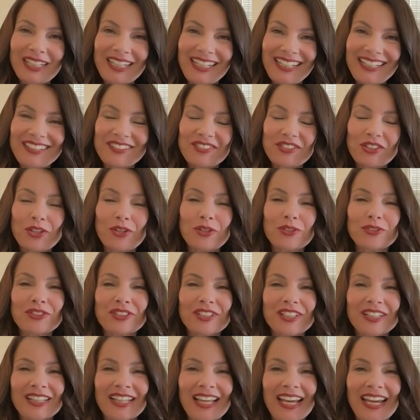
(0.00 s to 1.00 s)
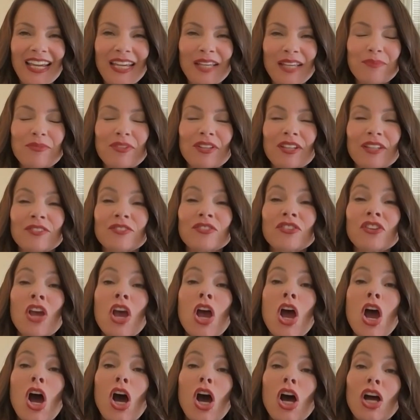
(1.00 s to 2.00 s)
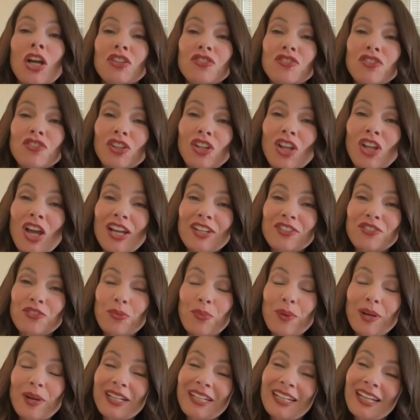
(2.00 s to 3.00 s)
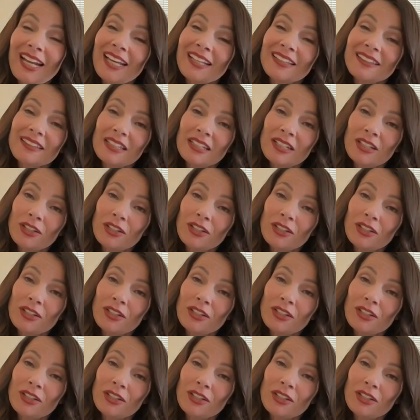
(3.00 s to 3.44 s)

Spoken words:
the East Coast in the Hamptons on July 29th.